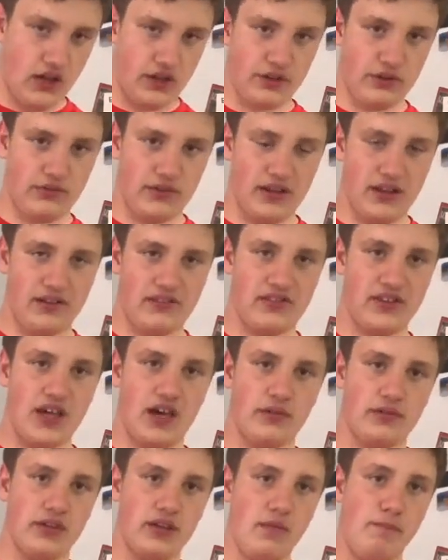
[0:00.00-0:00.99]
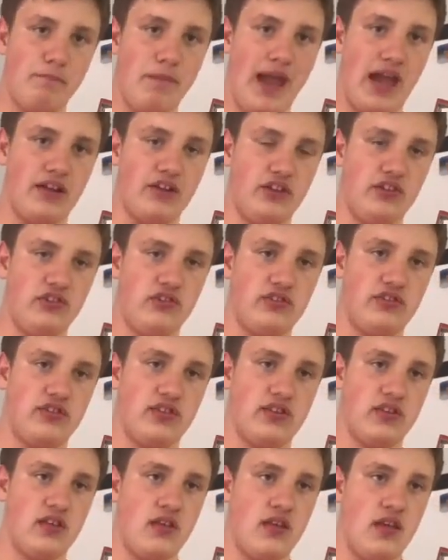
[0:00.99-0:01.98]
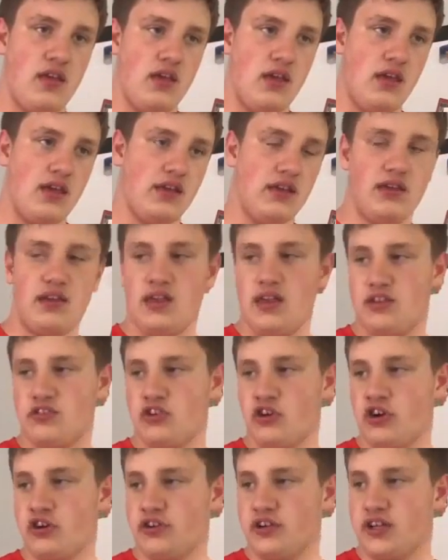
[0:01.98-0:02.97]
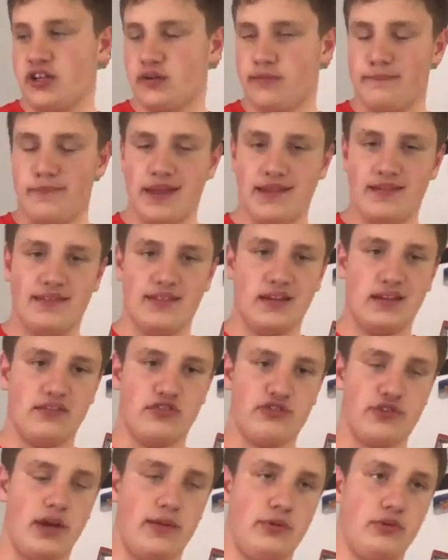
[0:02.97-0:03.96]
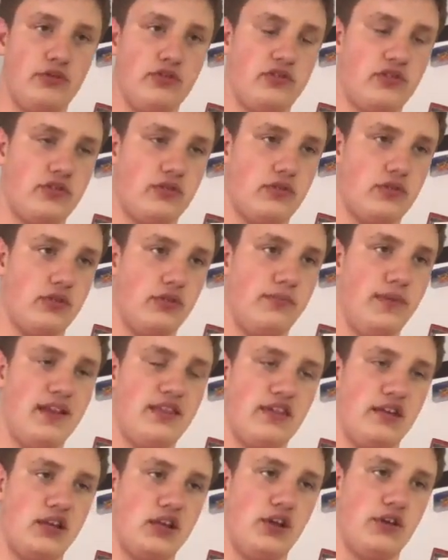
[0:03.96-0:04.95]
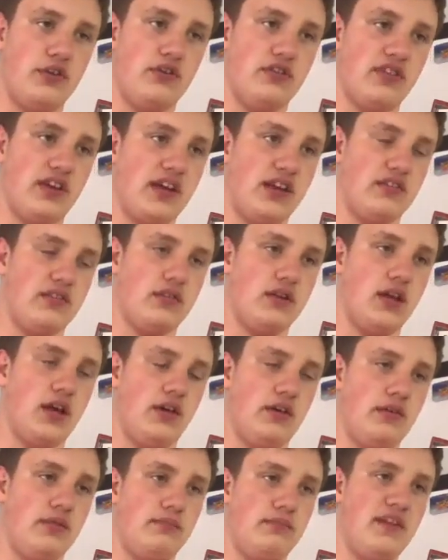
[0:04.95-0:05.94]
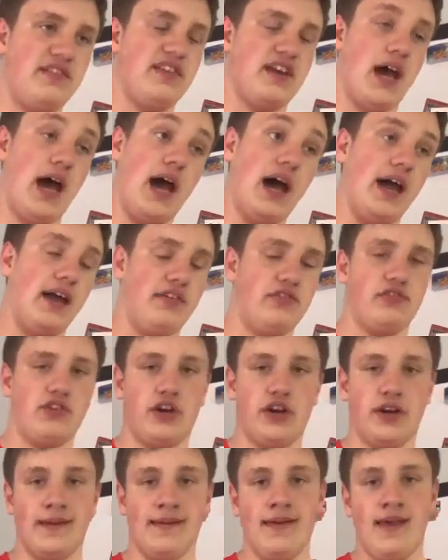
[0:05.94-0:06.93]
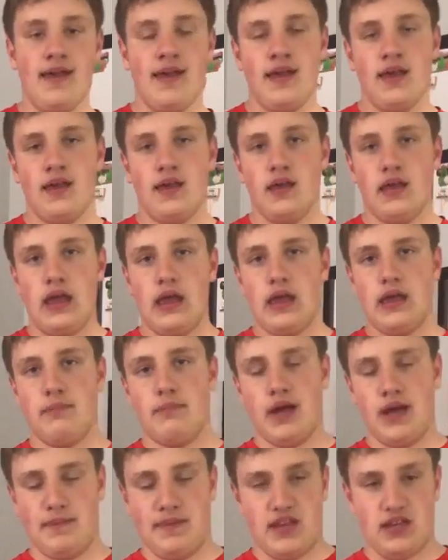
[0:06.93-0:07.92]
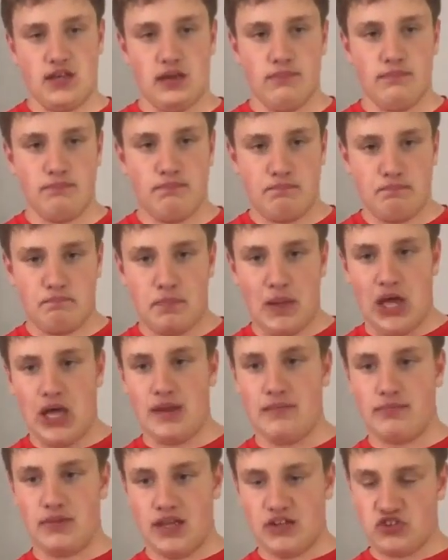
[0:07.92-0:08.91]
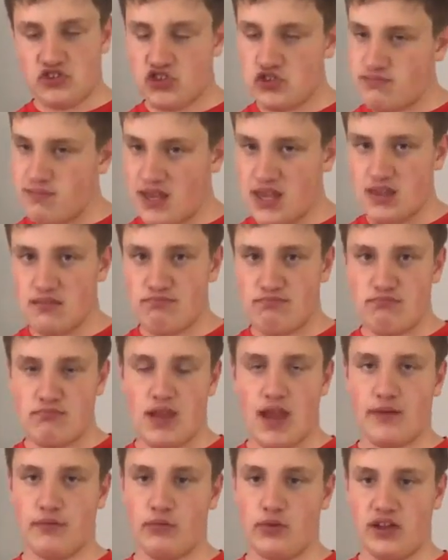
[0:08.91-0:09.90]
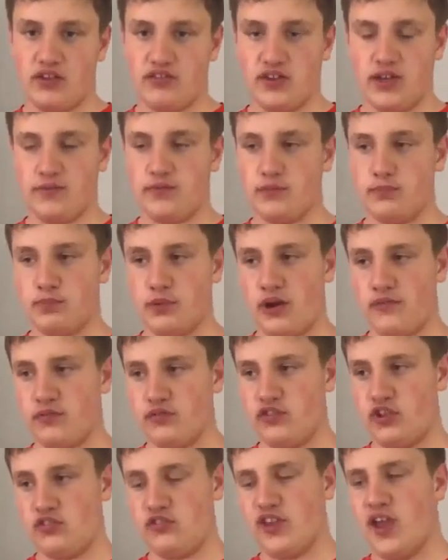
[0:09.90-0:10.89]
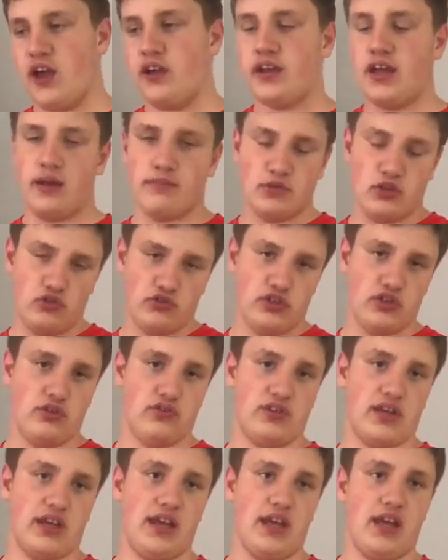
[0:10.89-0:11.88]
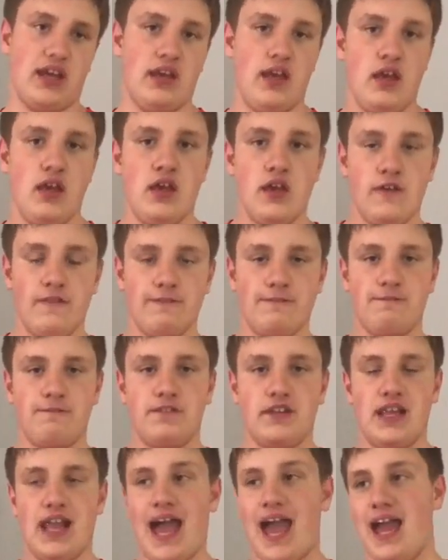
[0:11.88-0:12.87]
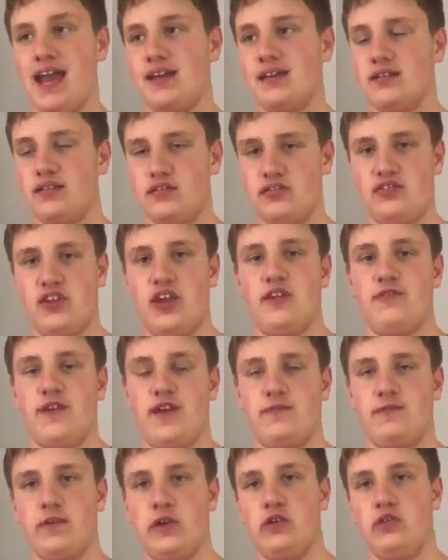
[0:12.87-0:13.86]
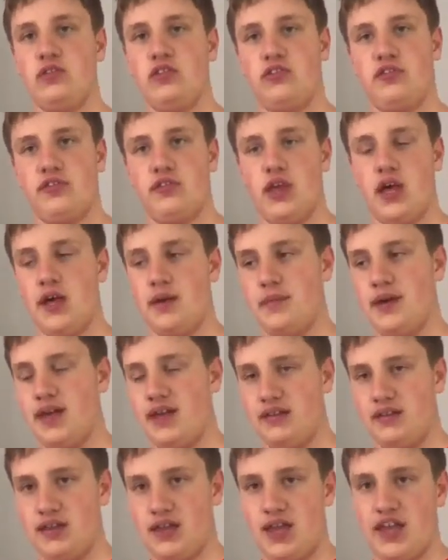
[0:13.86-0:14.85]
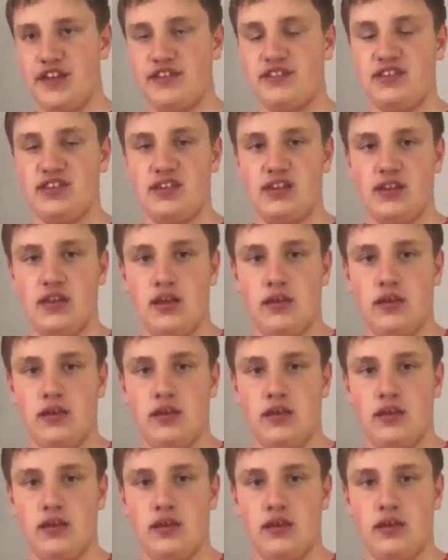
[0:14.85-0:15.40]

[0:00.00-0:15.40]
other, it's not really balanced. It's hard to hear mids and trebles, or mids and lows, I guess. No, mids and highs, sorry, in my opinion. But that's just me. Everyone has a different preference on sound. I'm used to using a flat set of headphones, uh, my AT,